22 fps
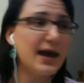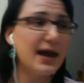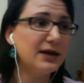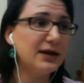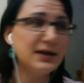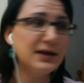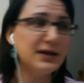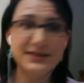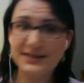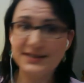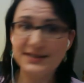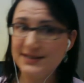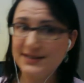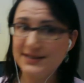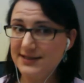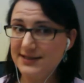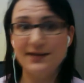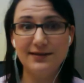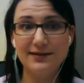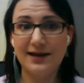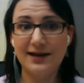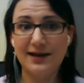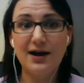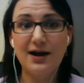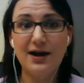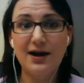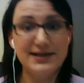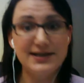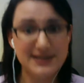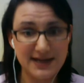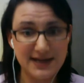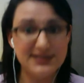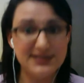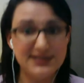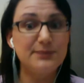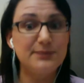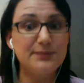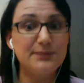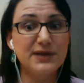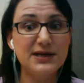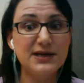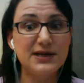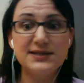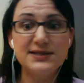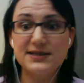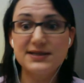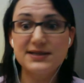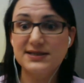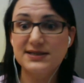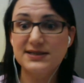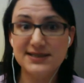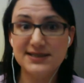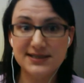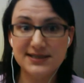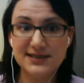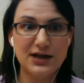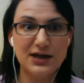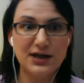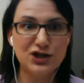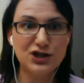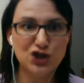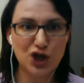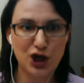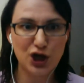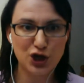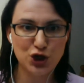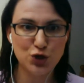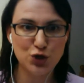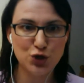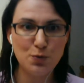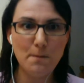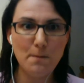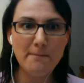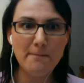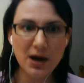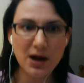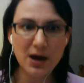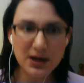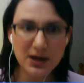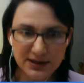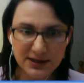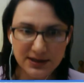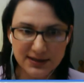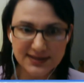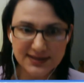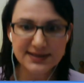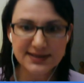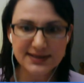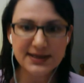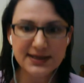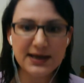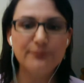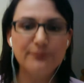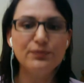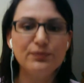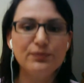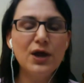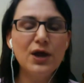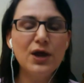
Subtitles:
and it's still, like, I test it because it's such a humongous thing.